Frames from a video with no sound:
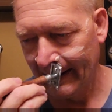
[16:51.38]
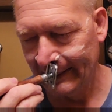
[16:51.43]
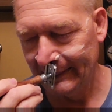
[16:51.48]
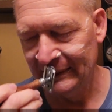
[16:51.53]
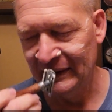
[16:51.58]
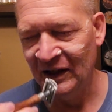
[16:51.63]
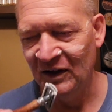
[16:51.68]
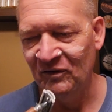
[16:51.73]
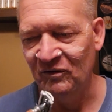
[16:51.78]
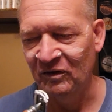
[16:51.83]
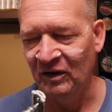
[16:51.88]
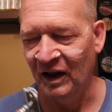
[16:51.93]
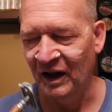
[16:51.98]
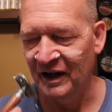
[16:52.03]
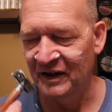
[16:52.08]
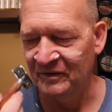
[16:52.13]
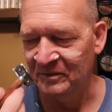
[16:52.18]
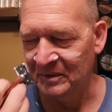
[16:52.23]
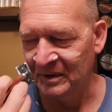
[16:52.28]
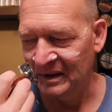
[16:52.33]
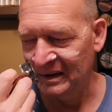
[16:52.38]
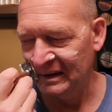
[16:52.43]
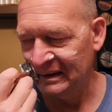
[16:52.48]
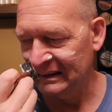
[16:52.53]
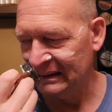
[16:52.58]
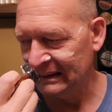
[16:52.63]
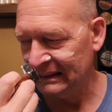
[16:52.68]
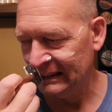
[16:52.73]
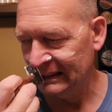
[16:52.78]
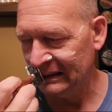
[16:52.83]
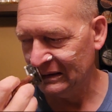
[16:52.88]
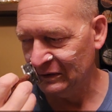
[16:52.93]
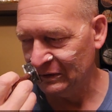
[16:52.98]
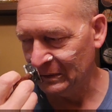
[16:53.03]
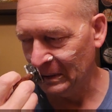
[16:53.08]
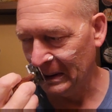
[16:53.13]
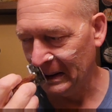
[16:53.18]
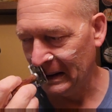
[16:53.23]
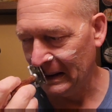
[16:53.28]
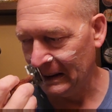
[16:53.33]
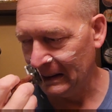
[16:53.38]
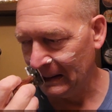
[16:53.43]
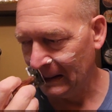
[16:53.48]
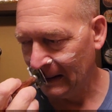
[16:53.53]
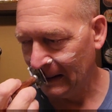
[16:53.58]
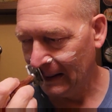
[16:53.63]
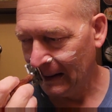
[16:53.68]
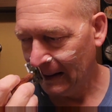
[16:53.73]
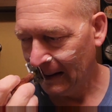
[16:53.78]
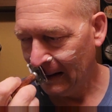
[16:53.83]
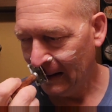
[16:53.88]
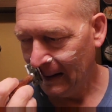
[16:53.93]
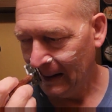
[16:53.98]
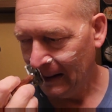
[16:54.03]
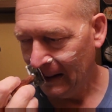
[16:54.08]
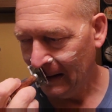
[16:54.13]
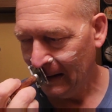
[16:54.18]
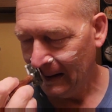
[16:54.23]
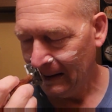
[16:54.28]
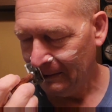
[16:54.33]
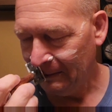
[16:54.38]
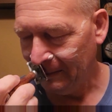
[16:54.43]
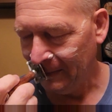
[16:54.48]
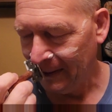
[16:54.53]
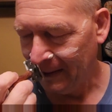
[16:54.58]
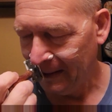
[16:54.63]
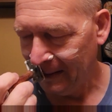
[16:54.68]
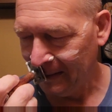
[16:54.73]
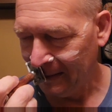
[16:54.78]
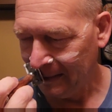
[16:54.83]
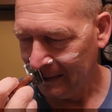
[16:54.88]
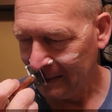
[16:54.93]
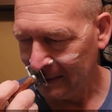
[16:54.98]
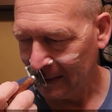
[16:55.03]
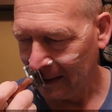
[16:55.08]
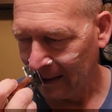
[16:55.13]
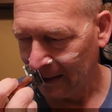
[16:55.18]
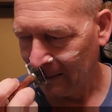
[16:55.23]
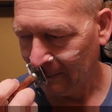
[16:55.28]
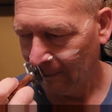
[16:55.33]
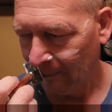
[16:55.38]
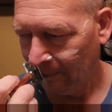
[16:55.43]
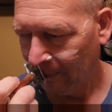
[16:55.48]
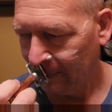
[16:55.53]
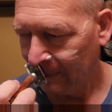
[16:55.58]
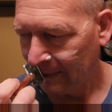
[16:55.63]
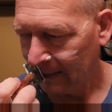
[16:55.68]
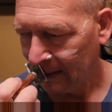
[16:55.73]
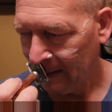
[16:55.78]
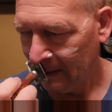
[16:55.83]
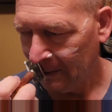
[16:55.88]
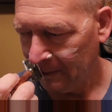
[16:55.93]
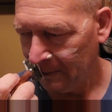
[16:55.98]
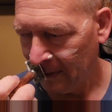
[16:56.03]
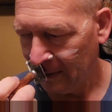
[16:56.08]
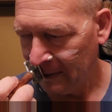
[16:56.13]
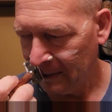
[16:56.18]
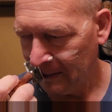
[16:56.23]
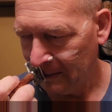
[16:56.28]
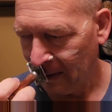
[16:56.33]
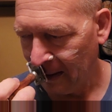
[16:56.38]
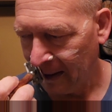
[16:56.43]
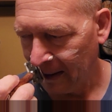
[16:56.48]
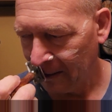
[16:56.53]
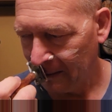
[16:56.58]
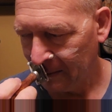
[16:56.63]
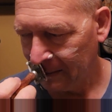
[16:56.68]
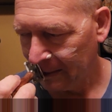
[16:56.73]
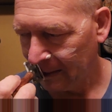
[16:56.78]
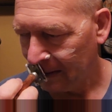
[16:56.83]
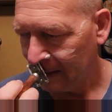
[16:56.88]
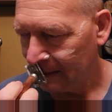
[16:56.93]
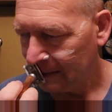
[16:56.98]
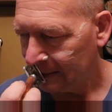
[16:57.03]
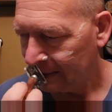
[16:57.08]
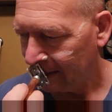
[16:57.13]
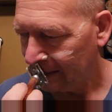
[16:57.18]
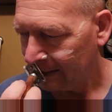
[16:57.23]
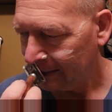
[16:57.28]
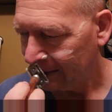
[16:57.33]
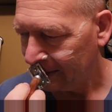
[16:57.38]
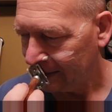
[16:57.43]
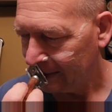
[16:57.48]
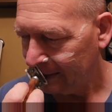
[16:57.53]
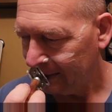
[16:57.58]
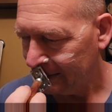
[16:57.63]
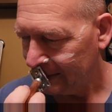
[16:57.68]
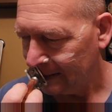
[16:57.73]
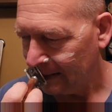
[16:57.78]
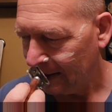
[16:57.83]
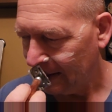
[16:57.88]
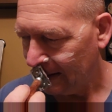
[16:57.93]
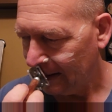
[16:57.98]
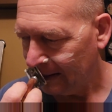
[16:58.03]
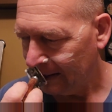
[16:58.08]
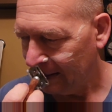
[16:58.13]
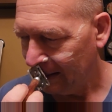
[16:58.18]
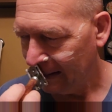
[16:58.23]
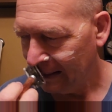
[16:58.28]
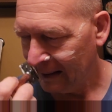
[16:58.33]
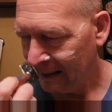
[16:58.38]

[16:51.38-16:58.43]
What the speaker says: Live life, man. Enjoy it. Man, it's like, get offended by everything. It's like, good God.